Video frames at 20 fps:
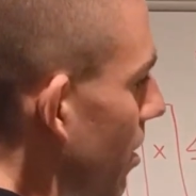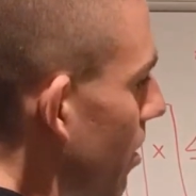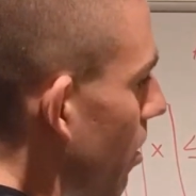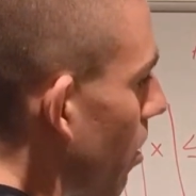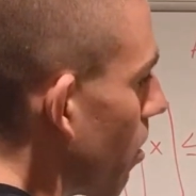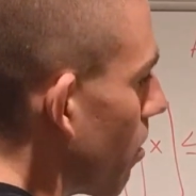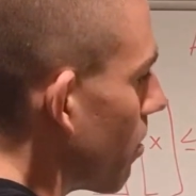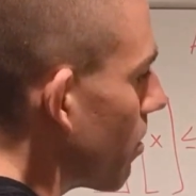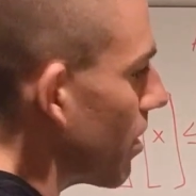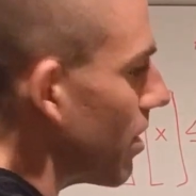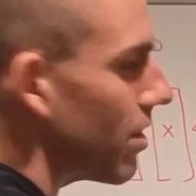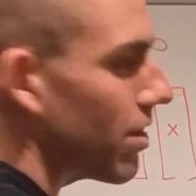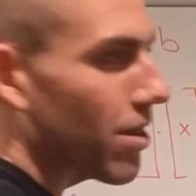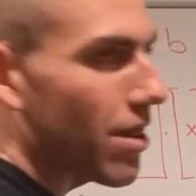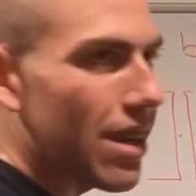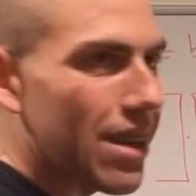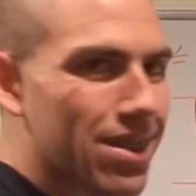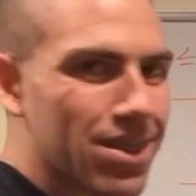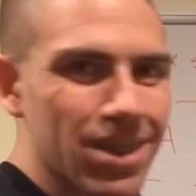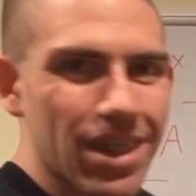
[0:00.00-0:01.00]
turns into,
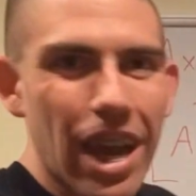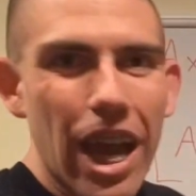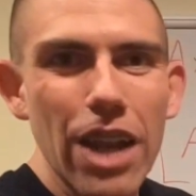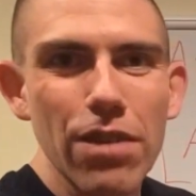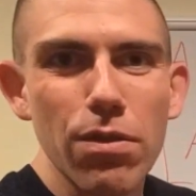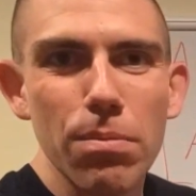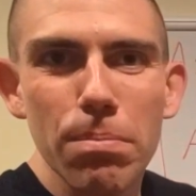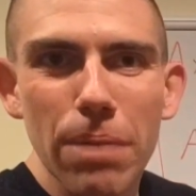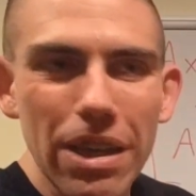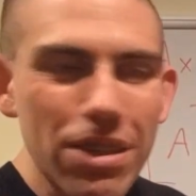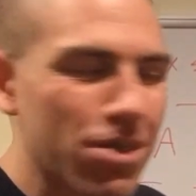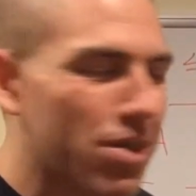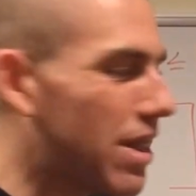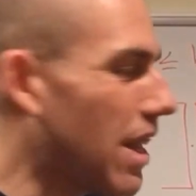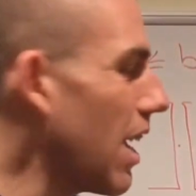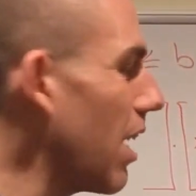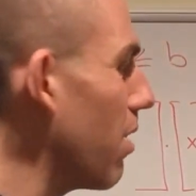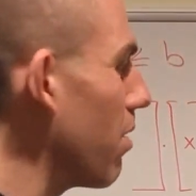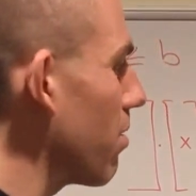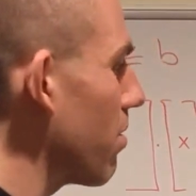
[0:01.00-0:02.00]
it's kind of a mess
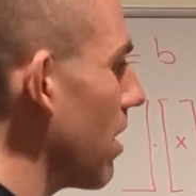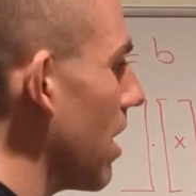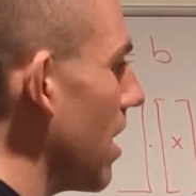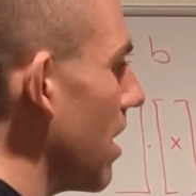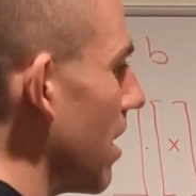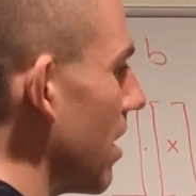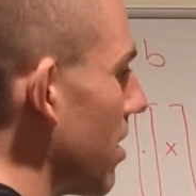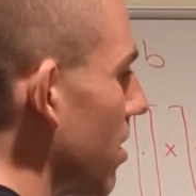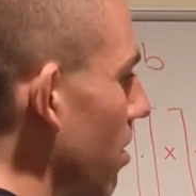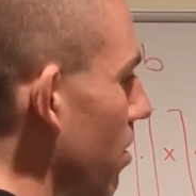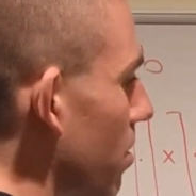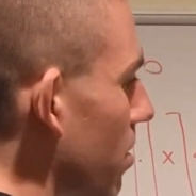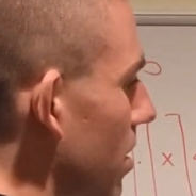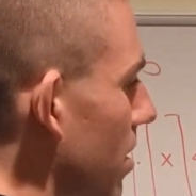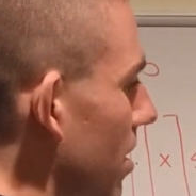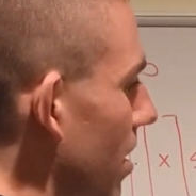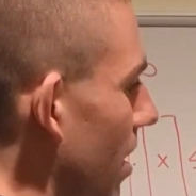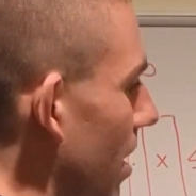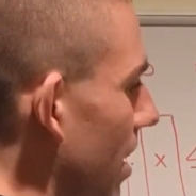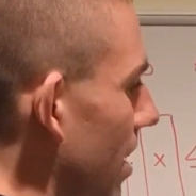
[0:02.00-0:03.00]
now, right? It turns
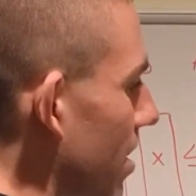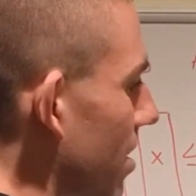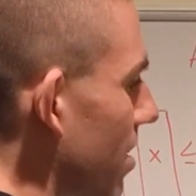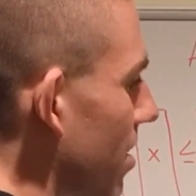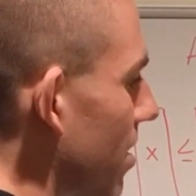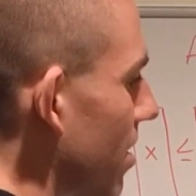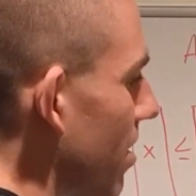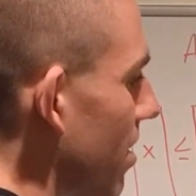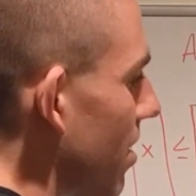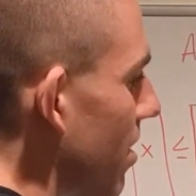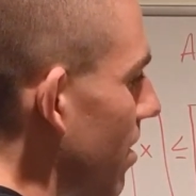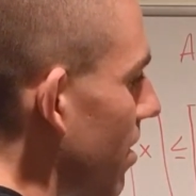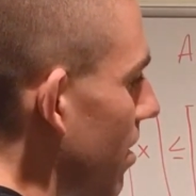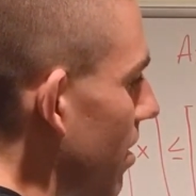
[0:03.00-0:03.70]
into this.